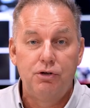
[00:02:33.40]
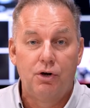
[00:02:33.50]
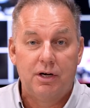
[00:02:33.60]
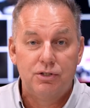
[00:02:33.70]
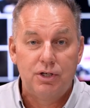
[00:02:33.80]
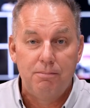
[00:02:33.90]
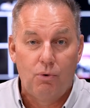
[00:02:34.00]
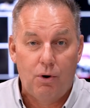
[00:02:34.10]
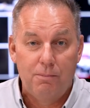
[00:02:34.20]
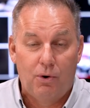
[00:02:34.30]
you're gonna see
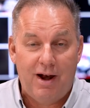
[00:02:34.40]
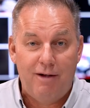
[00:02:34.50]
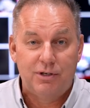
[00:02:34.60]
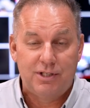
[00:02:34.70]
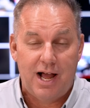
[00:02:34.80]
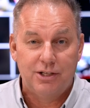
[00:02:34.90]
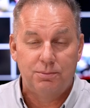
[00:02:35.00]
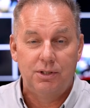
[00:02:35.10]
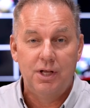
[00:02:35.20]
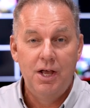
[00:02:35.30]
more and more
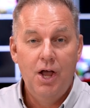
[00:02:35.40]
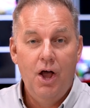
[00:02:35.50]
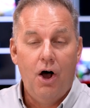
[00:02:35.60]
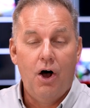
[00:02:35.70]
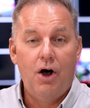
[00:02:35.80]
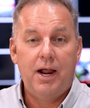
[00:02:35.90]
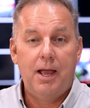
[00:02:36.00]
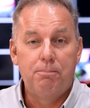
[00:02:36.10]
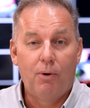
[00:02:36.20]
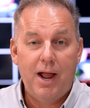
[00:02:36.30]
advertisement on
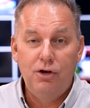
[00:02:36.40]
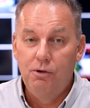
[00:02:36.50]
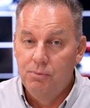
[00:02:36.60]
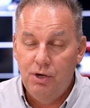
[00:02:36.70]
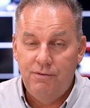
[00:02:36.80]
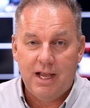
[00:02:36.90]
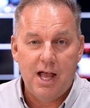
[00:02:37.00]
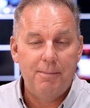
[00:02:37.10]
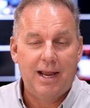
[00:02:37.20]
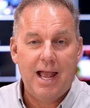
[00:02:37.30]
a brand new movie
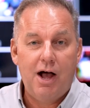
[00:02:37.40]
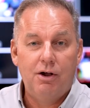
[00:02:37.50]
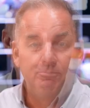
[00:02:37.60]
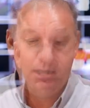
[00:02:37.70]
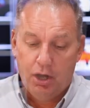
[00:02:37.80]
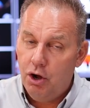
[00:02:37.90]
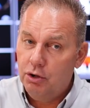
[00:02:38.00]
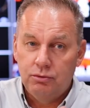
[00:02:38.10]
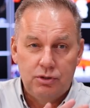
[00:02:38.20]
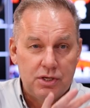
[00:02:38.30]
coming out,
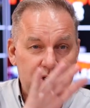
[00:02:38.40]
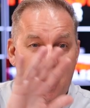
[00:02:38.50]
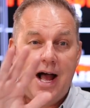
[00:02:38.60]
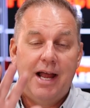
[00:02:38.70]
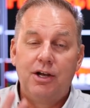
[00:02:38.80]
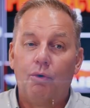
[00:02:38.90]
all designed